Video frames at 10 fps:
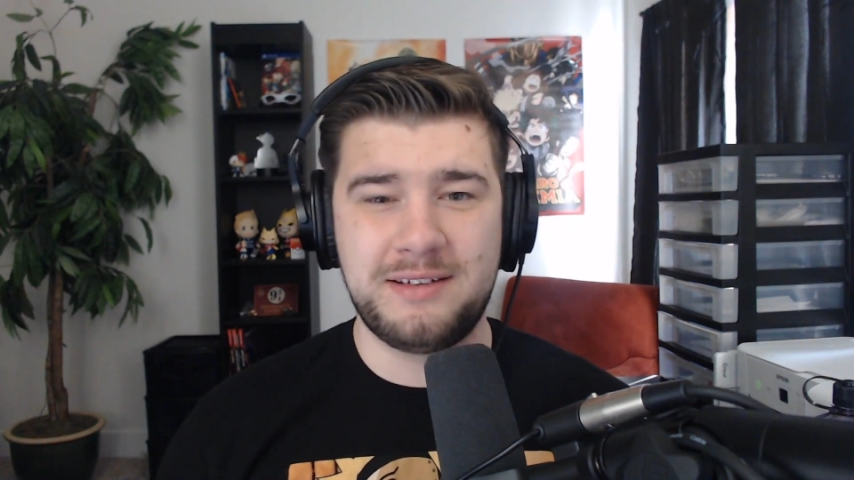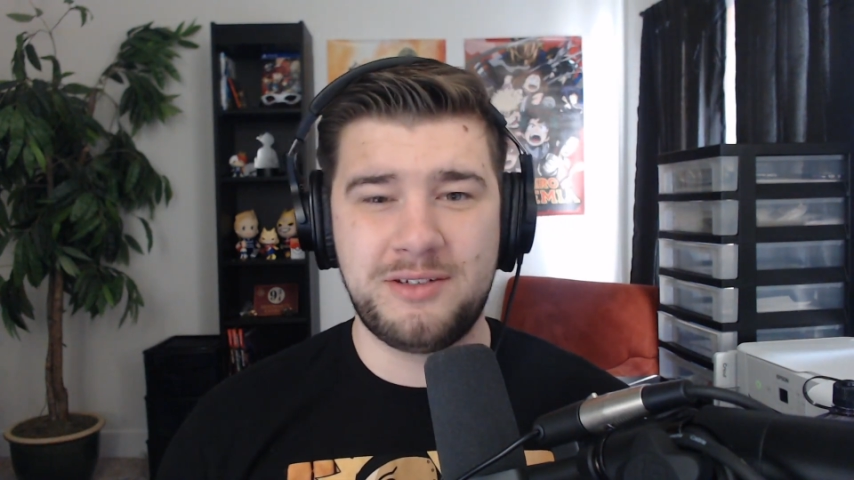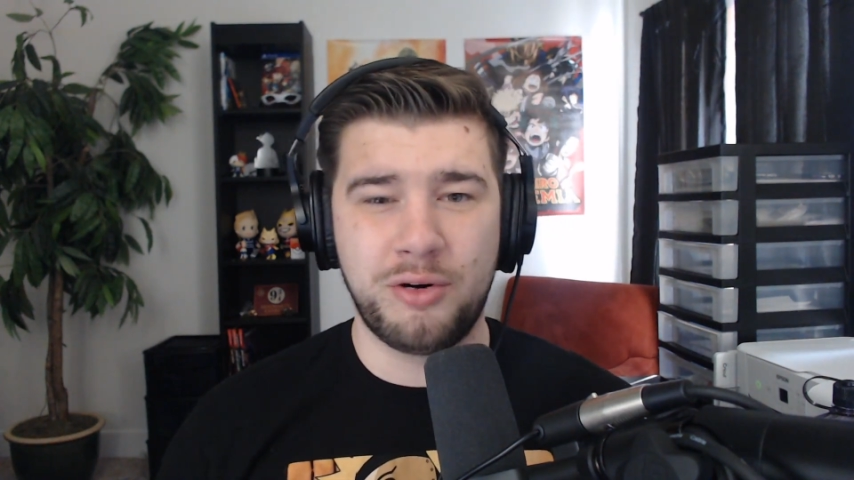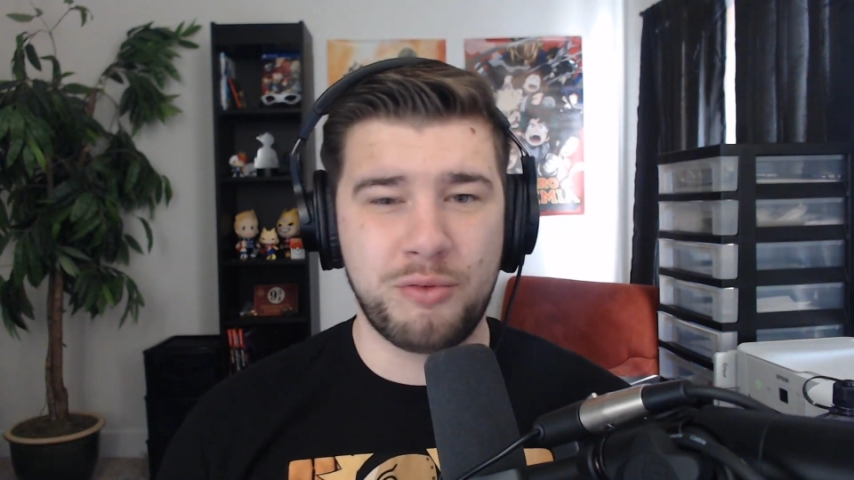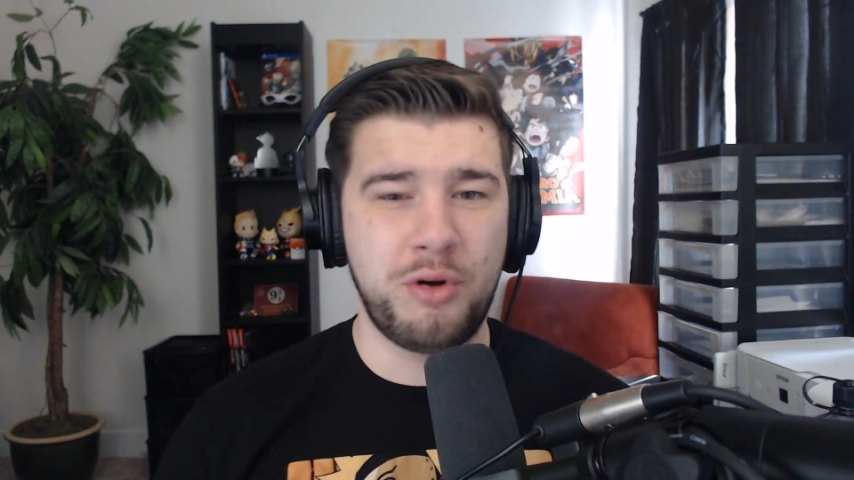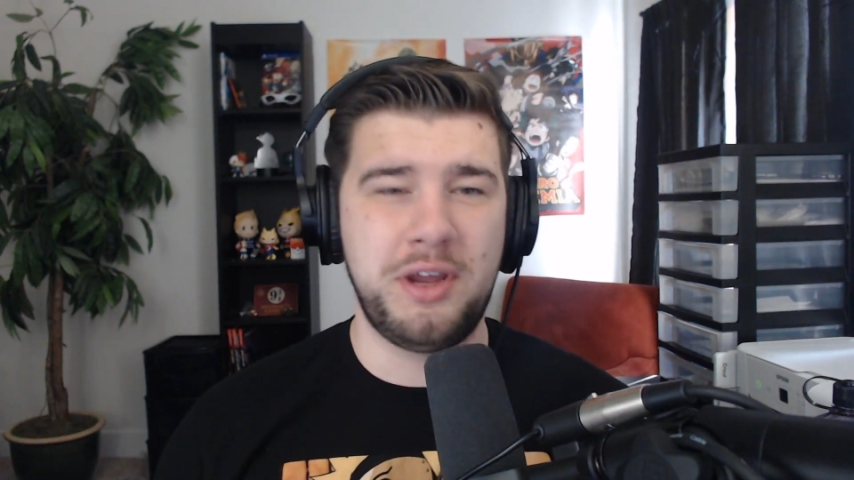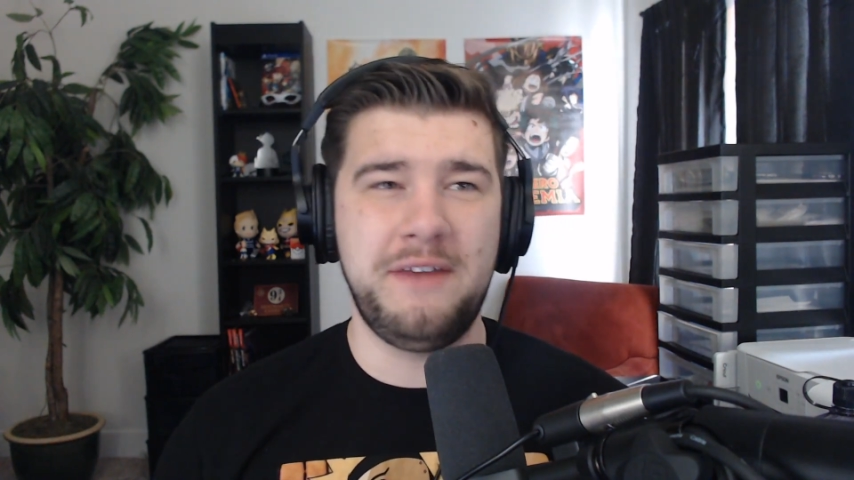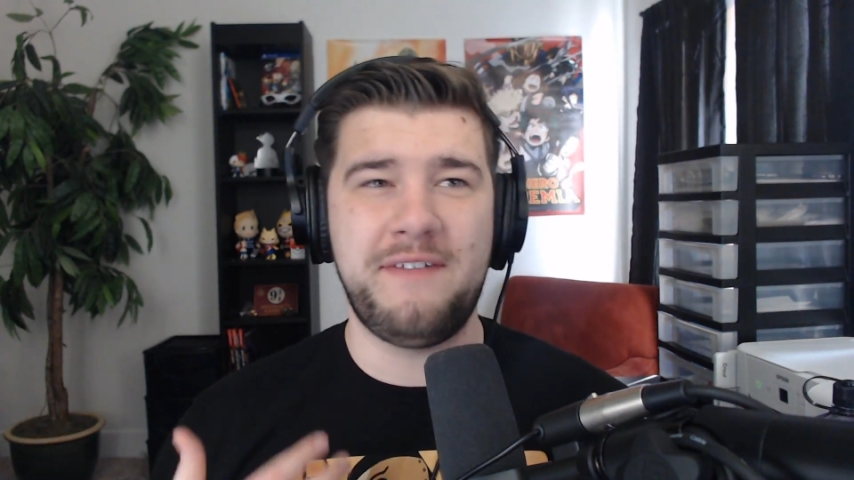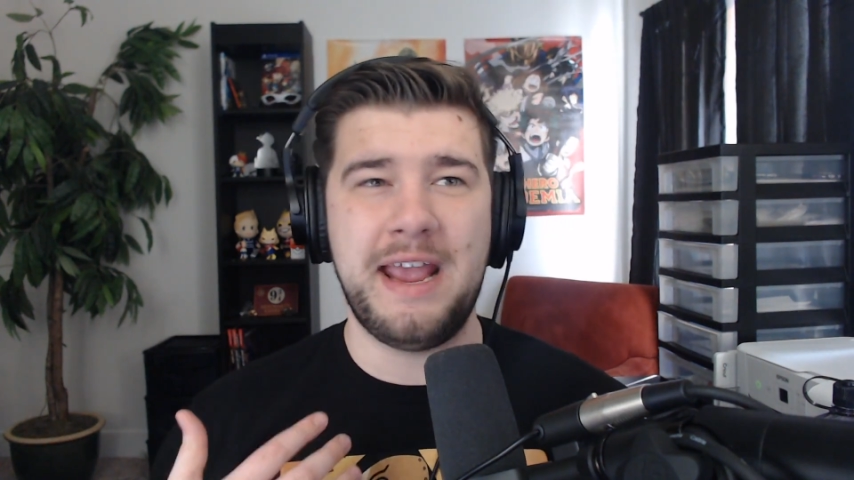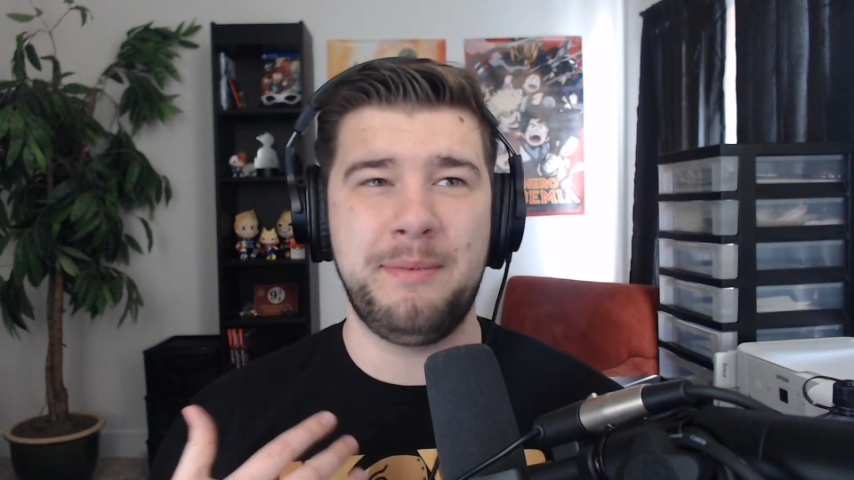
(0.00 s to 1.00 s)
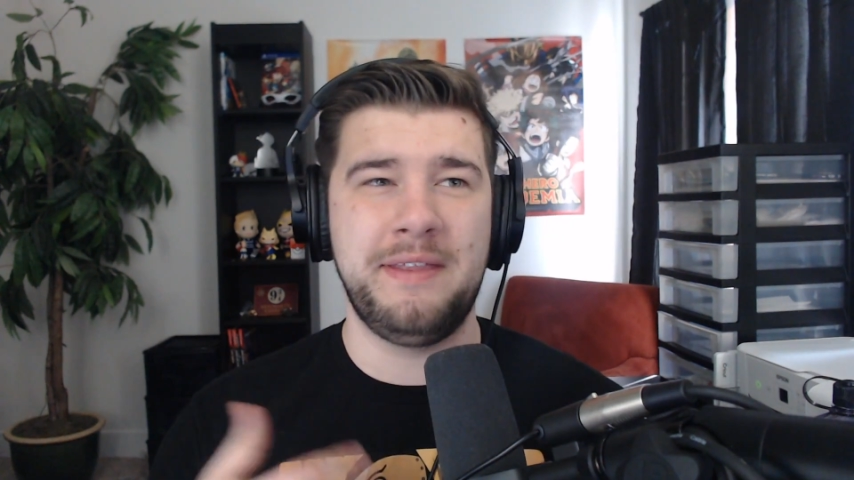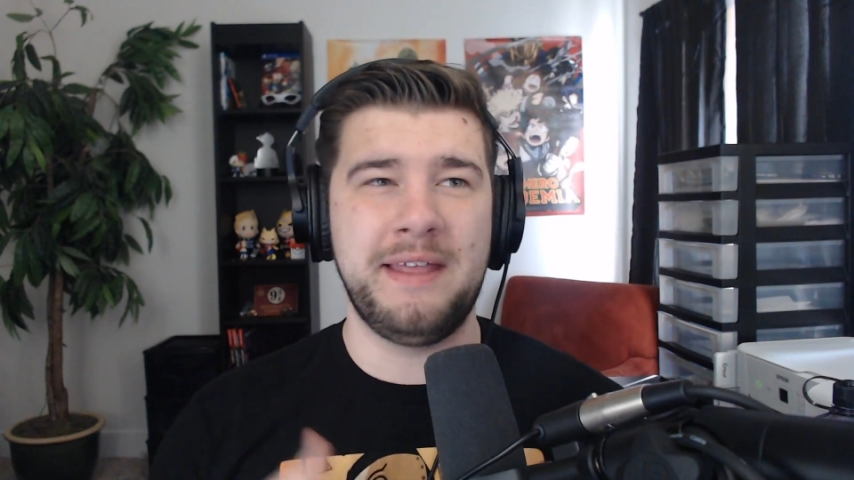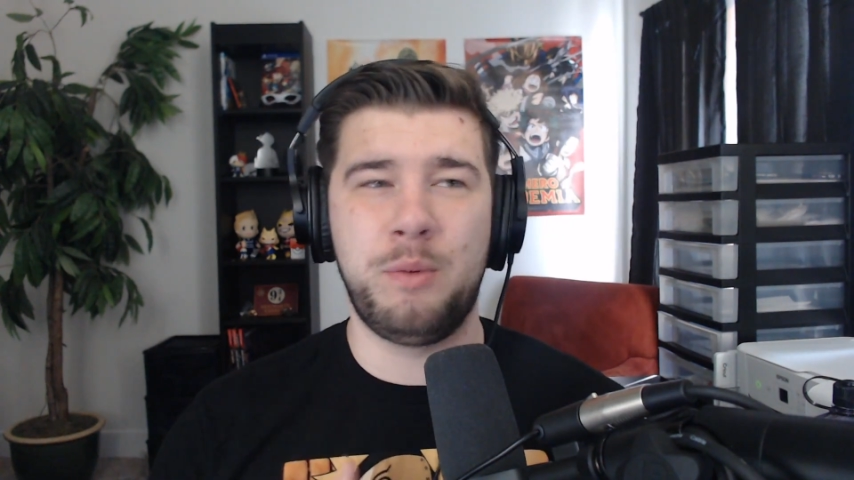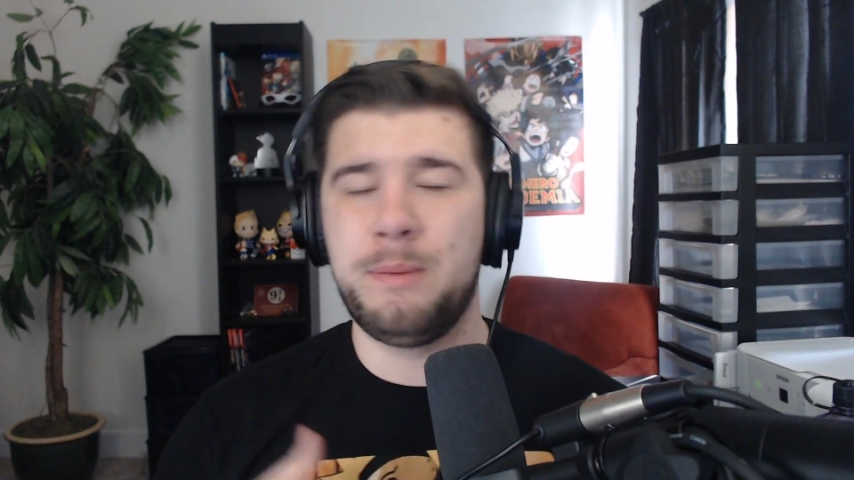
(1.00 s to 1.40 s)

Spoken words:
Todoroki family that we